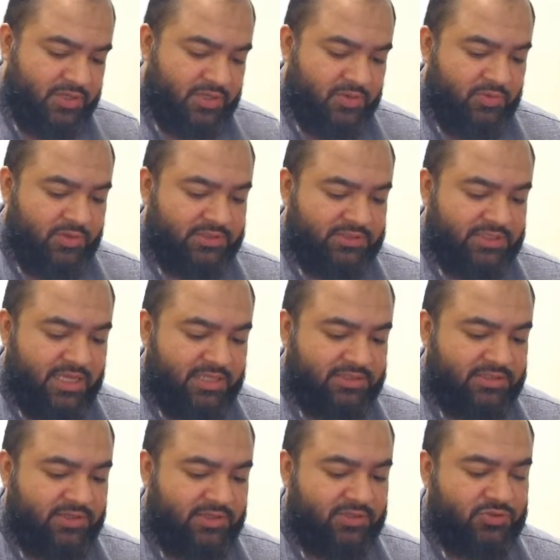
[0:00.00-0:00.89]
What is the
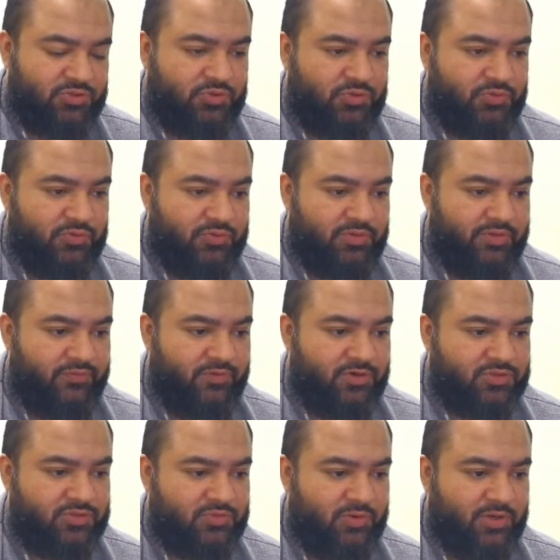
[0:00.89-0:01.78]
answer to the
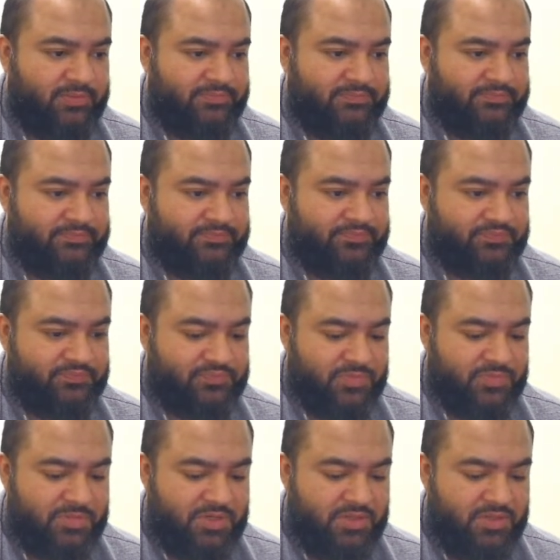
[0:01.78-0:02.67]
first one?
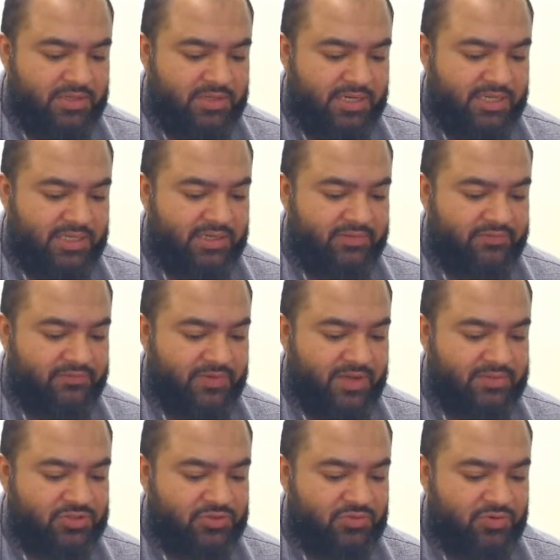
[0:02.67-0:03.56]

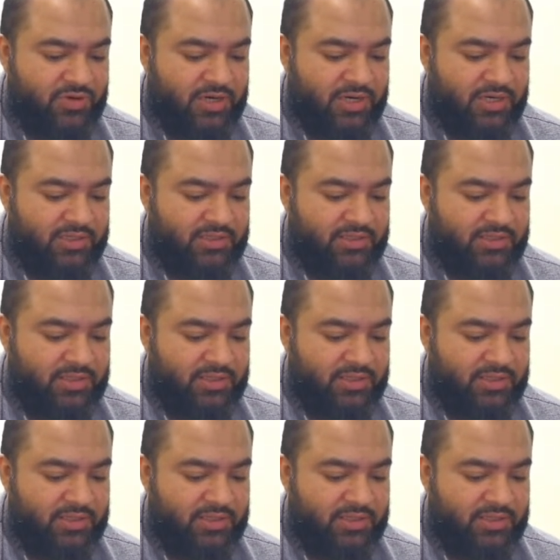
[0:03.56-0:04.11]
-5 squared